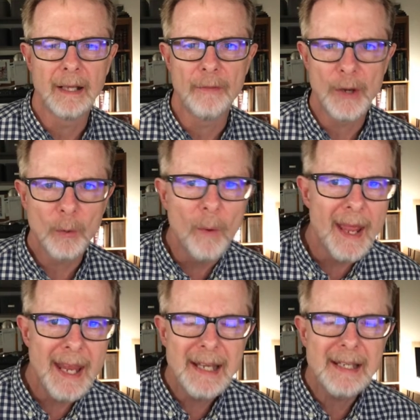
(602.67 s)
their
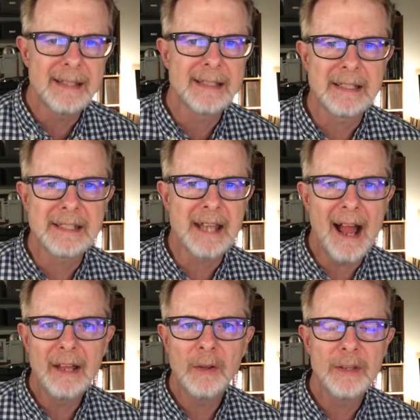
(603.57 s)
way. It's a
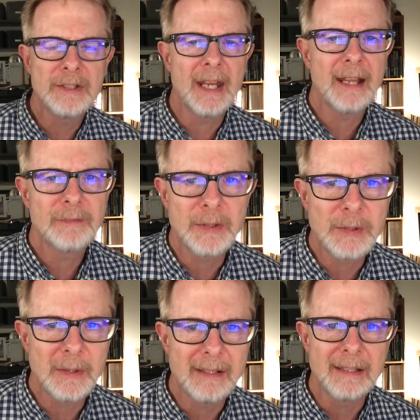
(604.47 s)
style that you have to
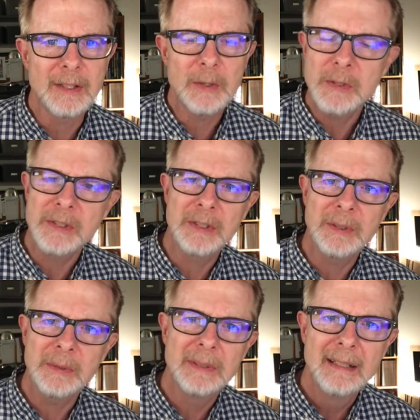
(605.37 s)
sort of get used
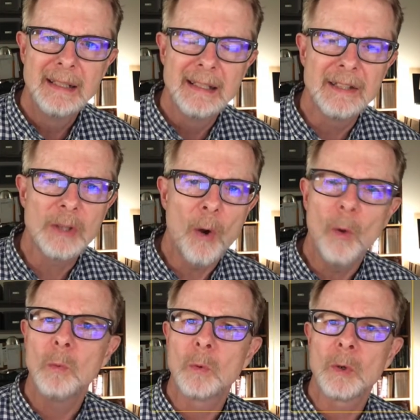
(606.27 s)
to. This
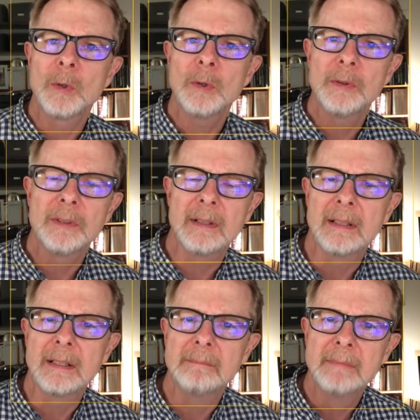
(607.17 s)
old world.
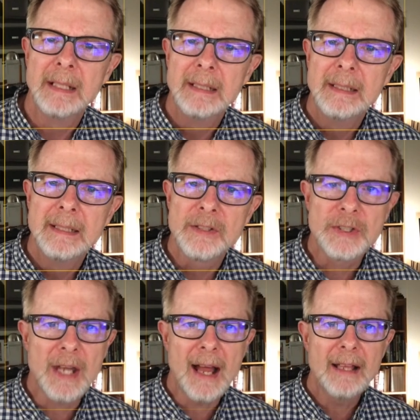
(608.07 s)
Um,
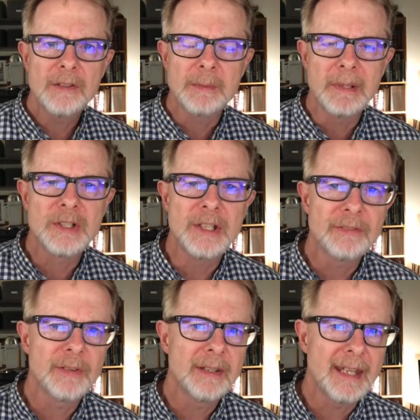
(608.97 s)
style it's much
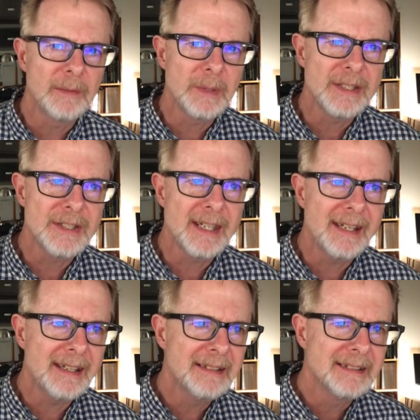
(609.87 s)
different than we
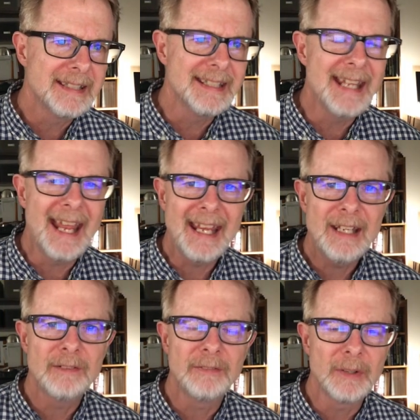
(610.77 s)
see
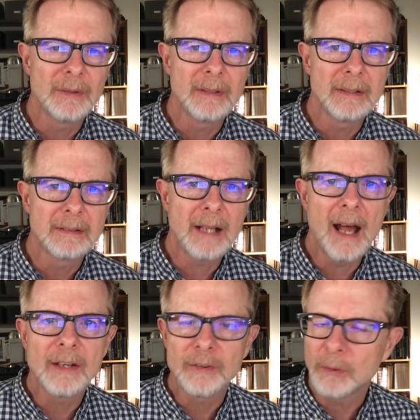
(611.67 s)
today if you're a
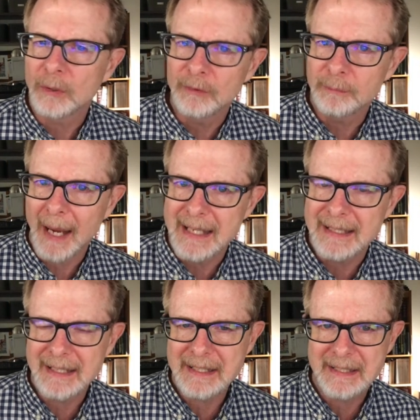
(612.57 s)
connoisseur of
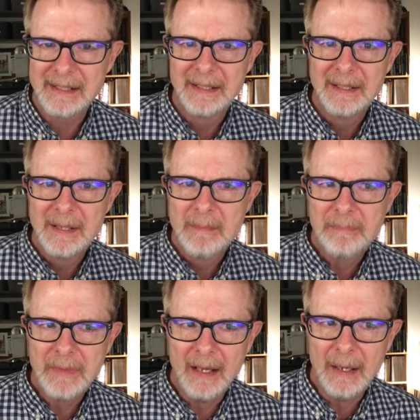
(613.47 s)
paintings
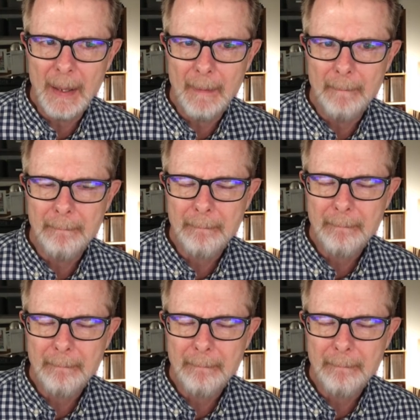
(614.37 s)
um,